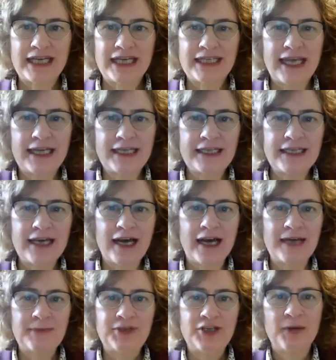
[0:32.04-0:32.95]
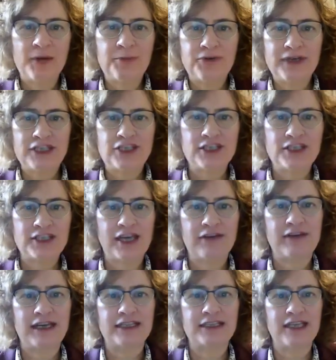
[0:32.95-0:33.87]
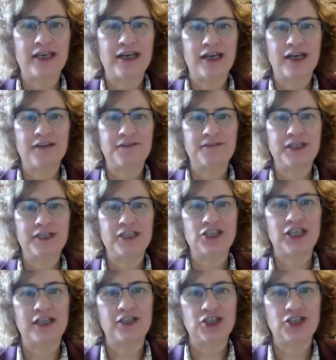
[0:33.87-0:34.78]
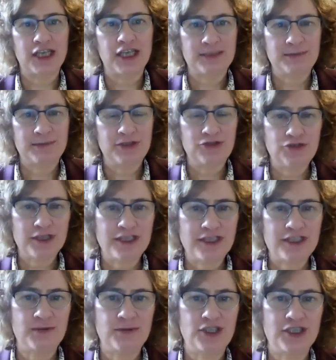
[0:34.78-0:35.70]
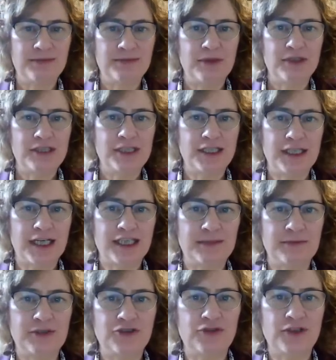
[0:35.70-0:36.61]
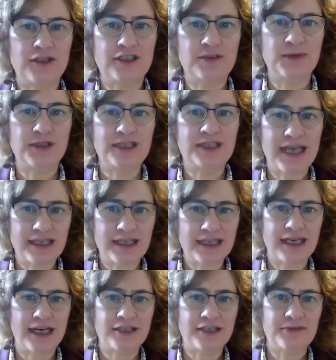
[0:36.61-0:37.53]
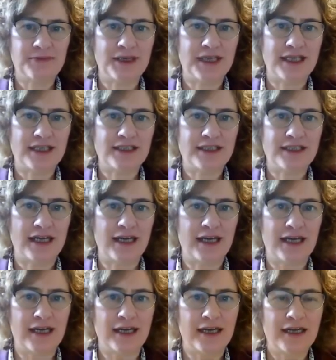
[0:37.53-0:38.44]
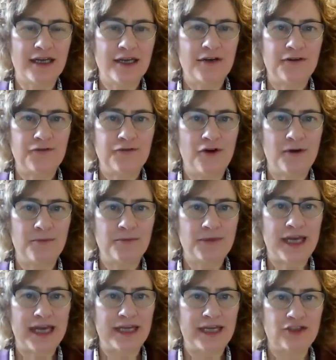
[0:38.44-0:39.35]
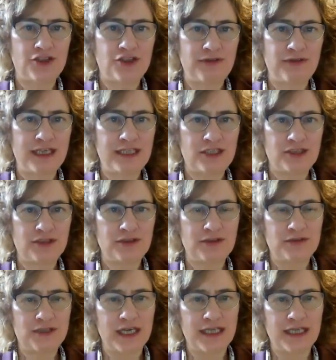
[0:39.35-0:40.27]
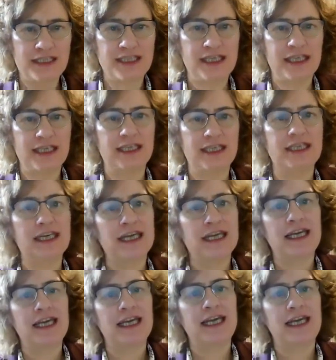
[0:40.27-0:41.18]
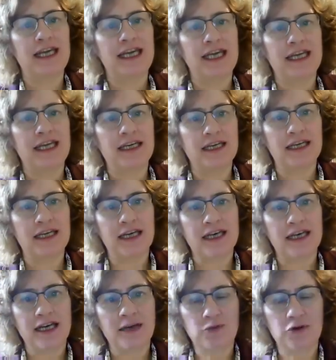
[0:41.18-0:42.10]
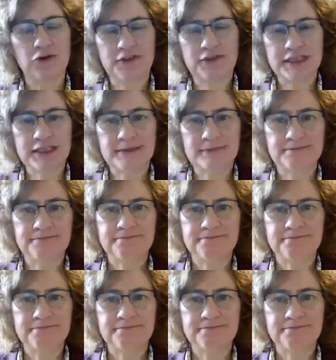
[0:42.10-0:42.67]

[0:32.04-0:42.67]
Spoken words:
Lane. I'm the Operations Director of the Challenge Academy Trust, which is a multi-academy trust with 10 academies from age 3 to 19 in Warrington.